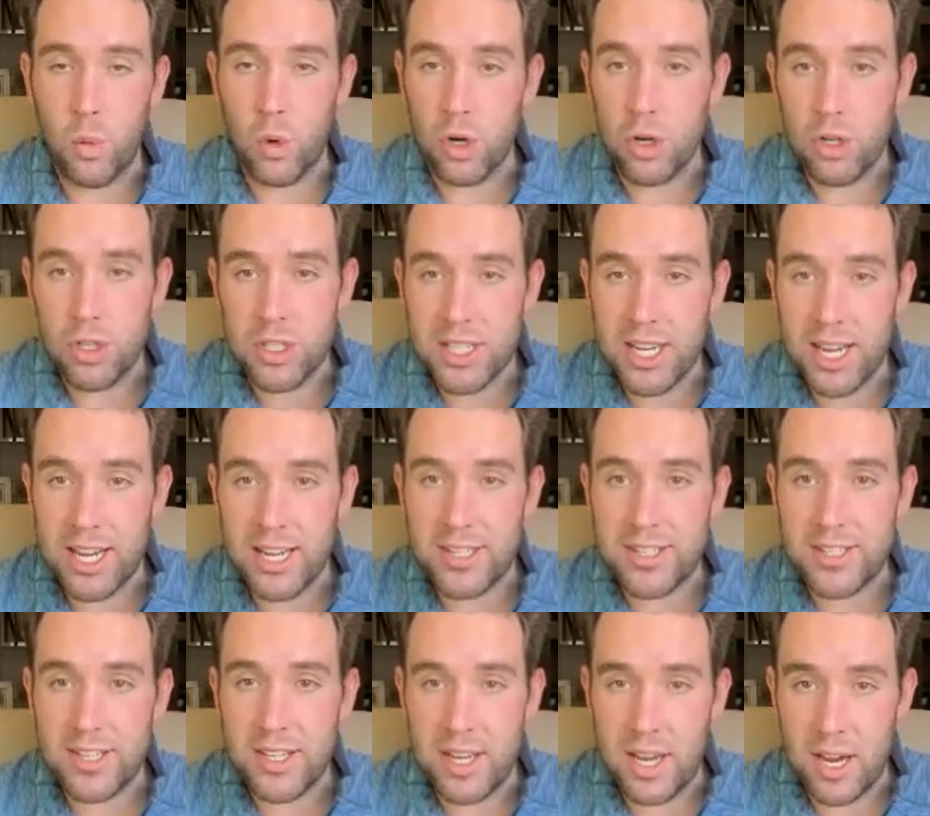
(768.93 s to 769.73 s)
Worst
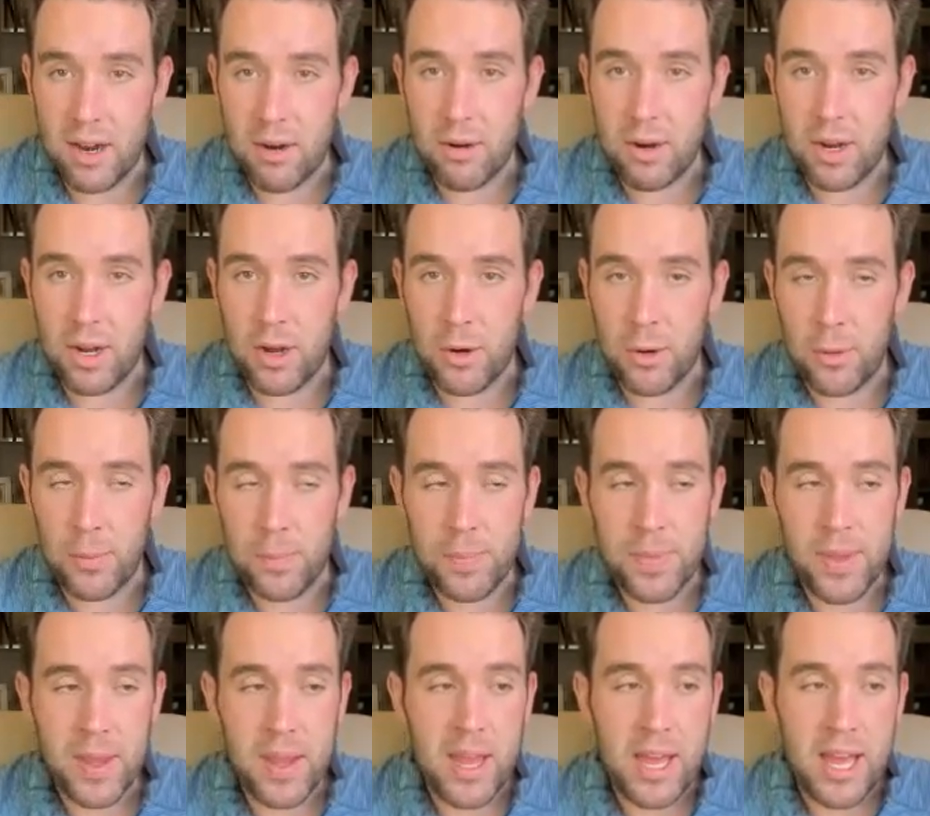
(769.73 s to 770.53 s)
case
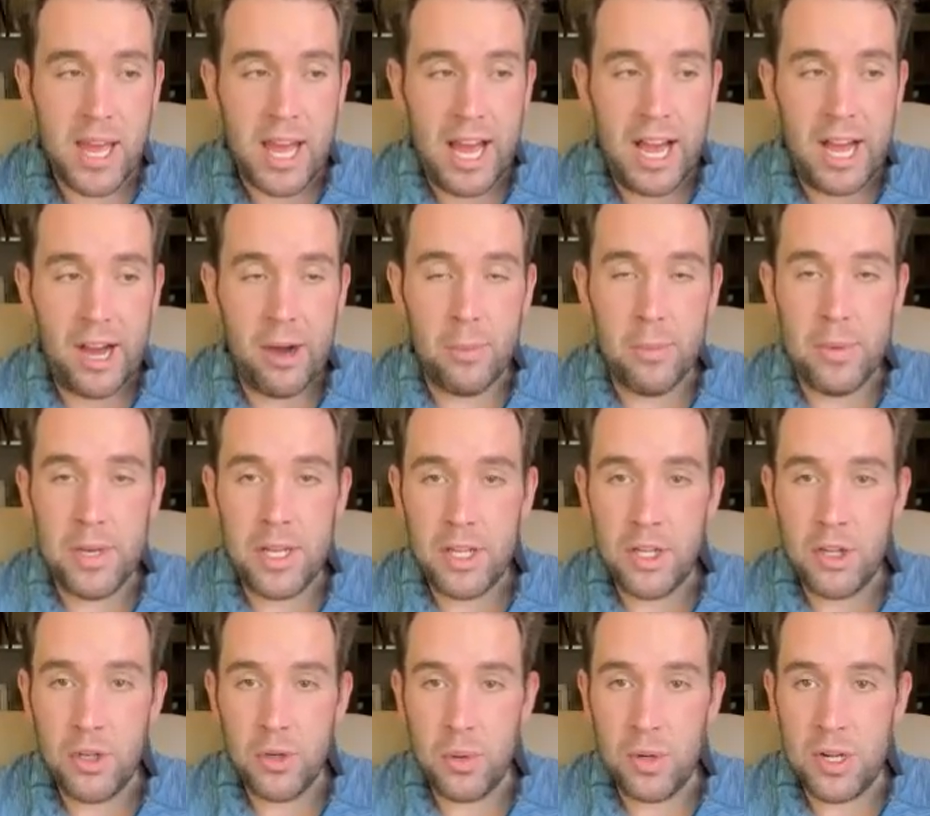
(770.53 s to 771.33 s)
scenario, how
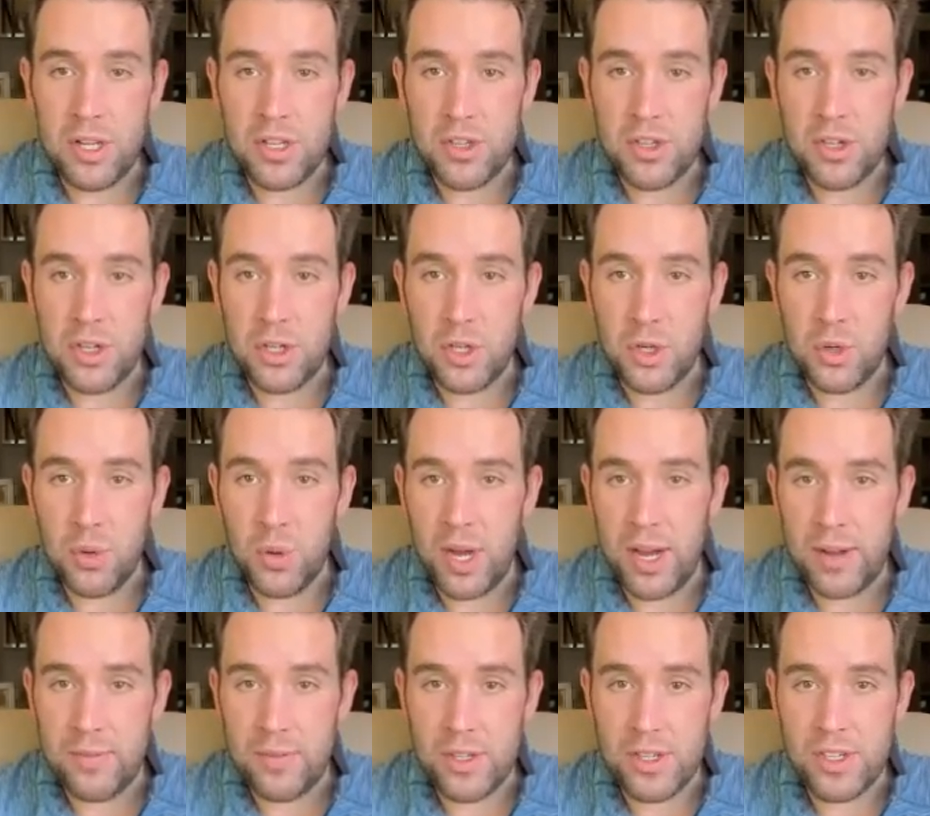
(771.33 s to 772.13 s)
many units do you
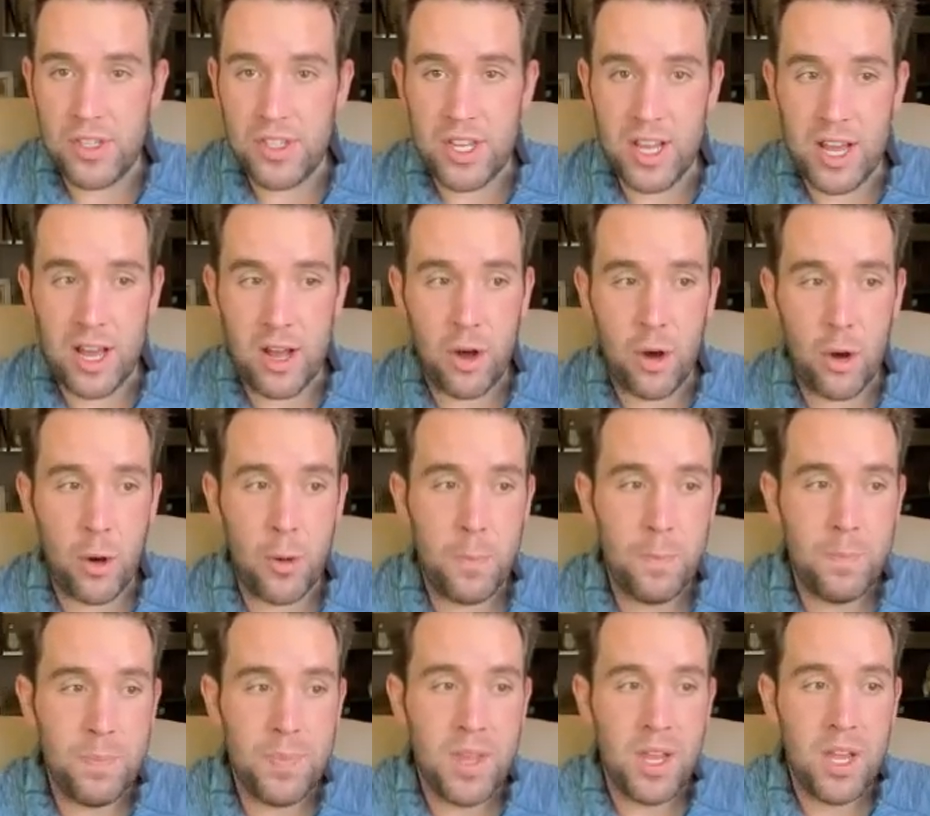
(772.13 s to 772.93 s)
have to
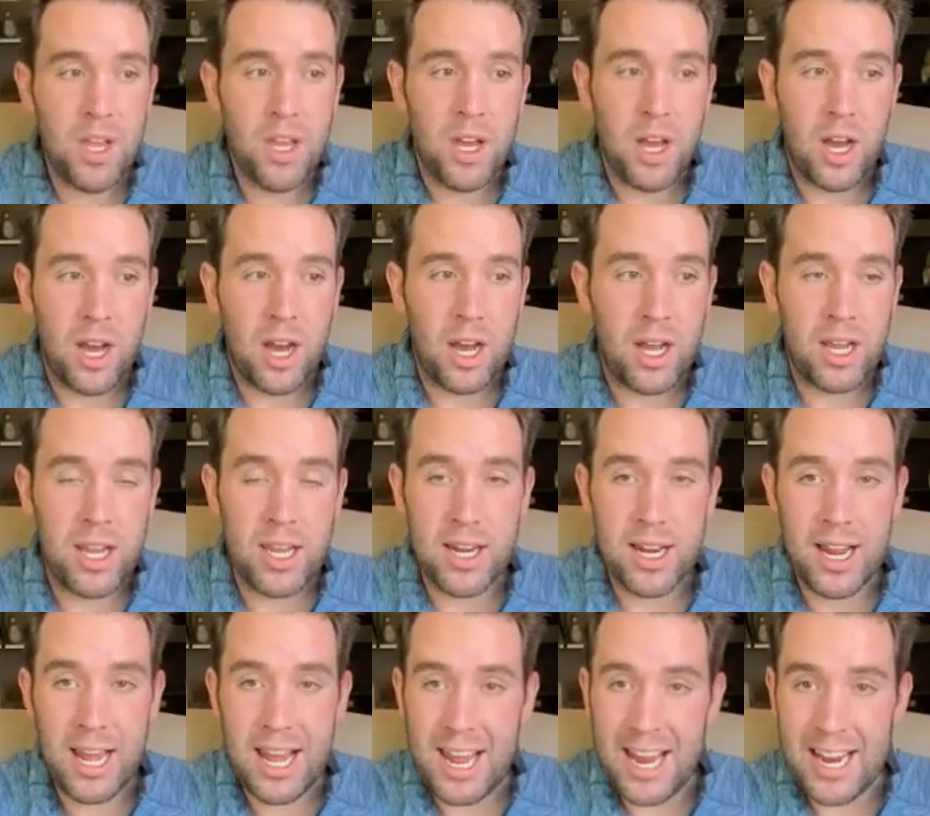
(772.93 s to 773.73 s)
sell
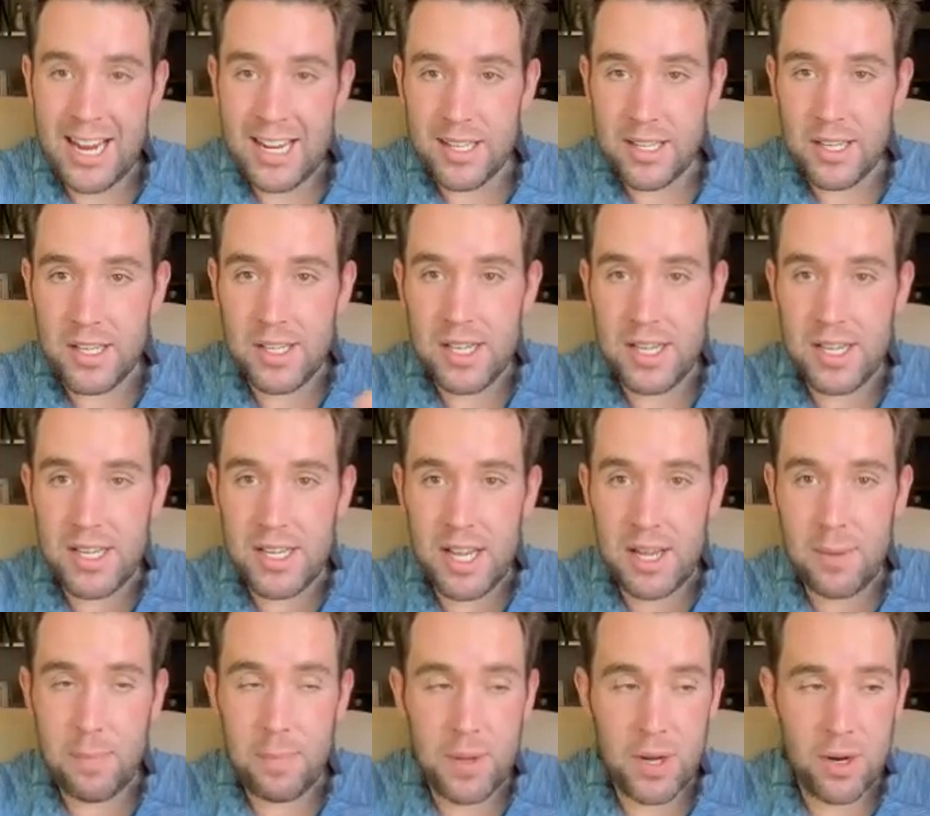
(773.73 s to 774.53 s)
in an 8 to
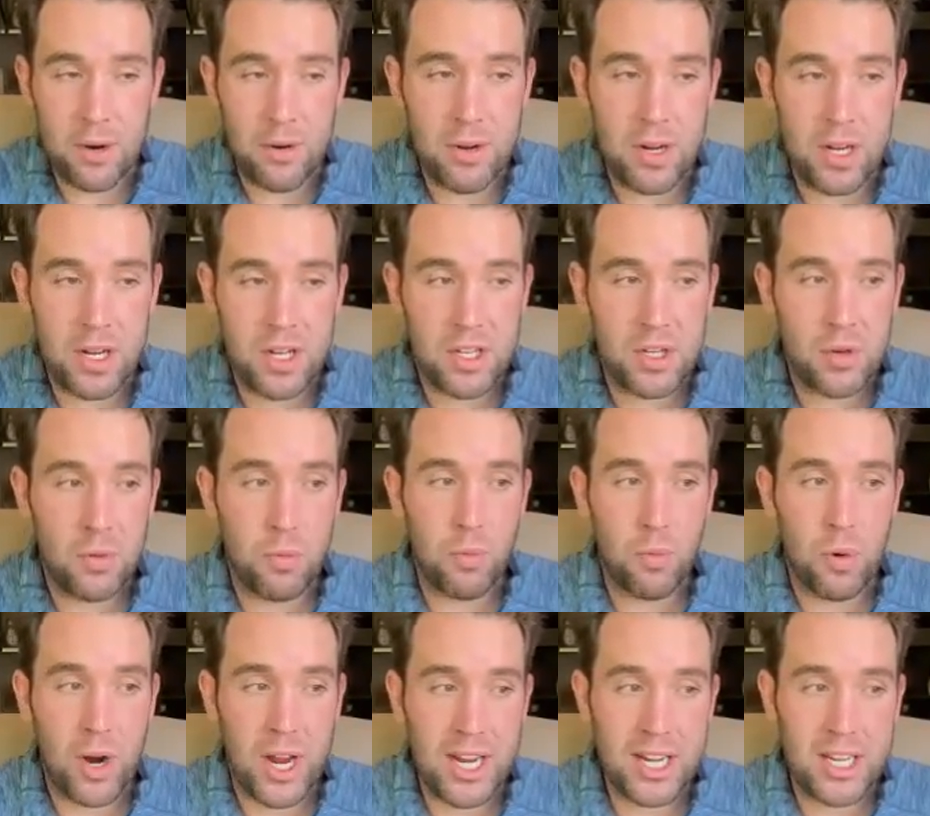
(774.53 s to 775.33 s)
10 day period to
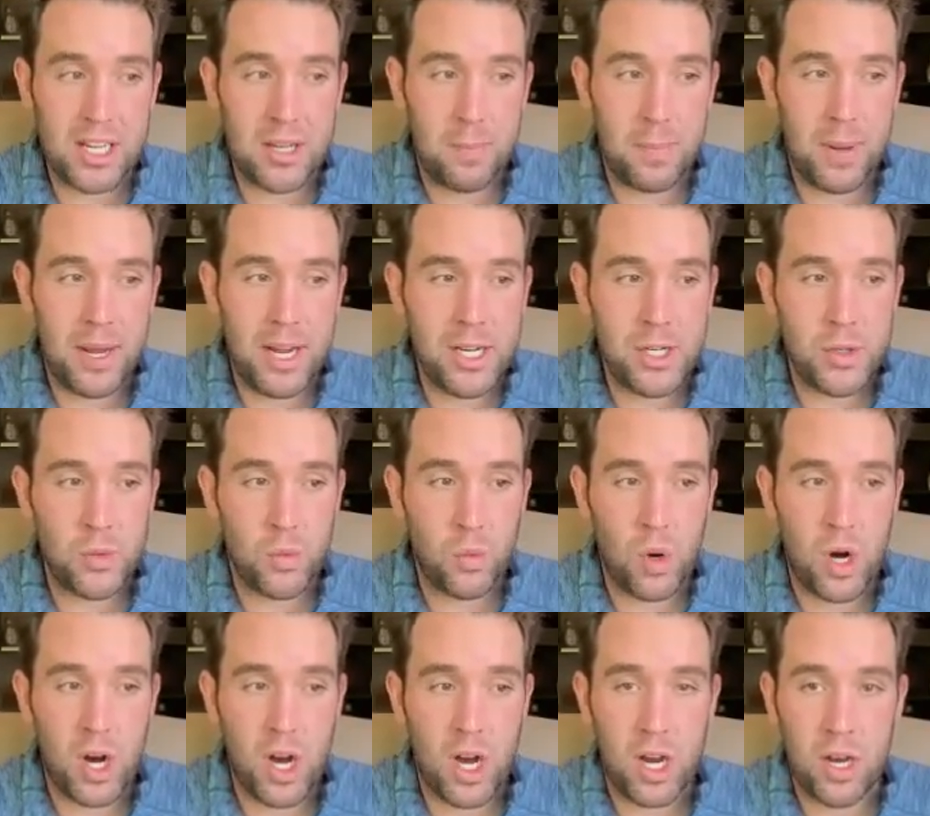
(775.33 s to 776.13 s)
rank to page
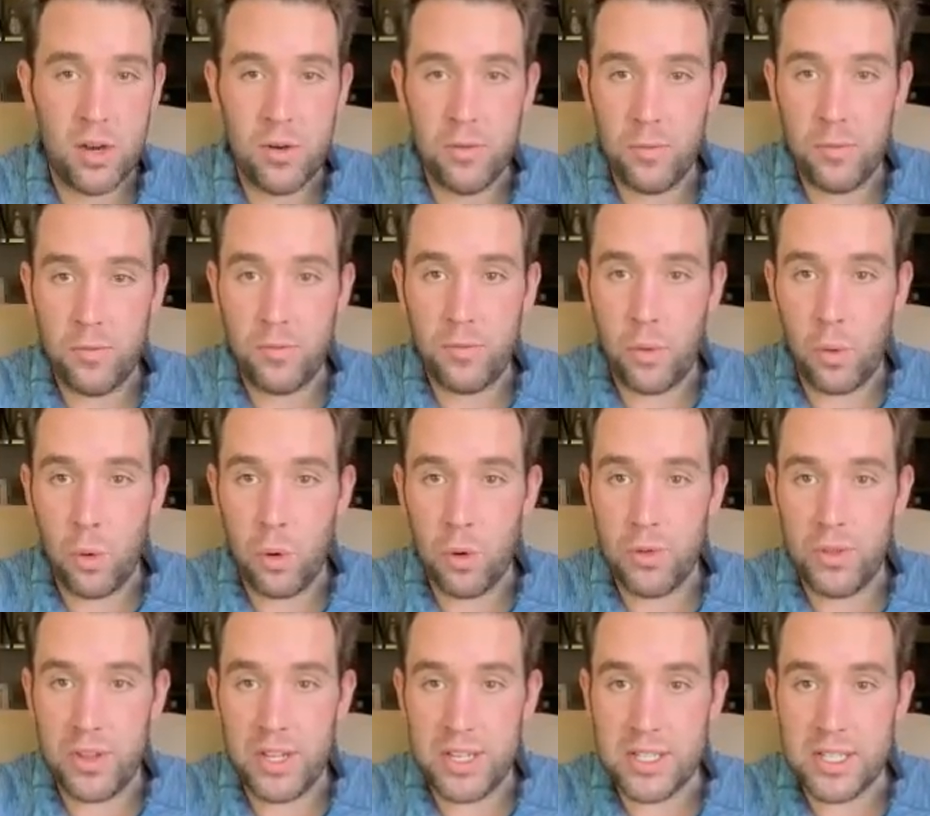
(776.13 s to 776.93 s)
1
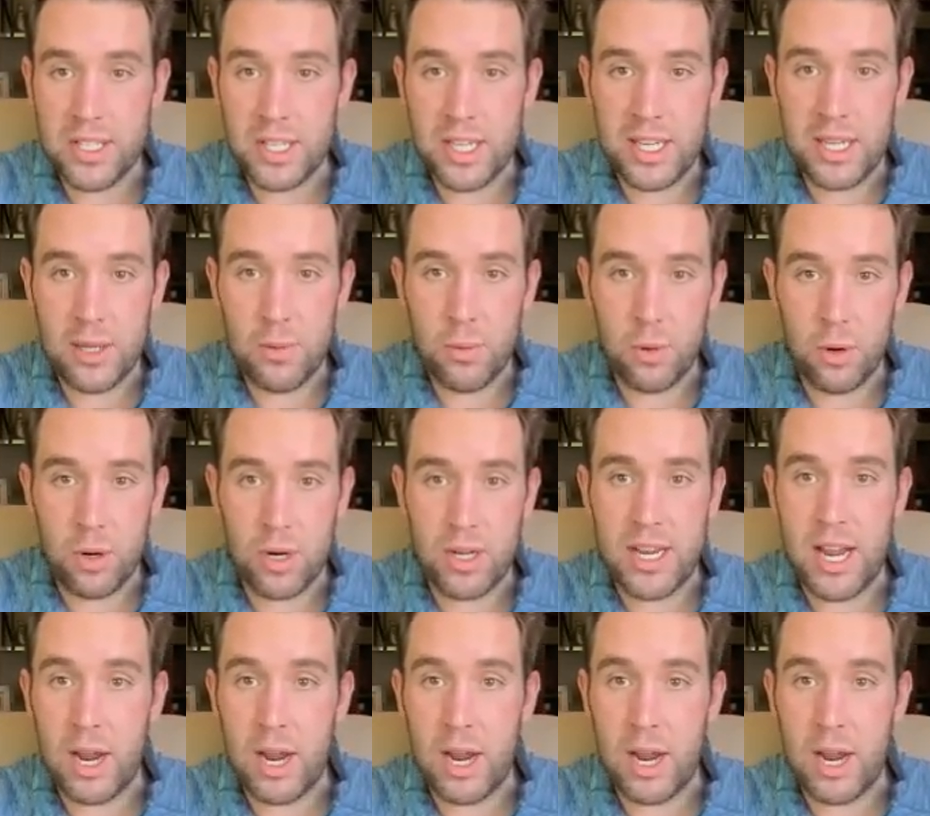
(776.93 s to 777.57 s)
for this keyword?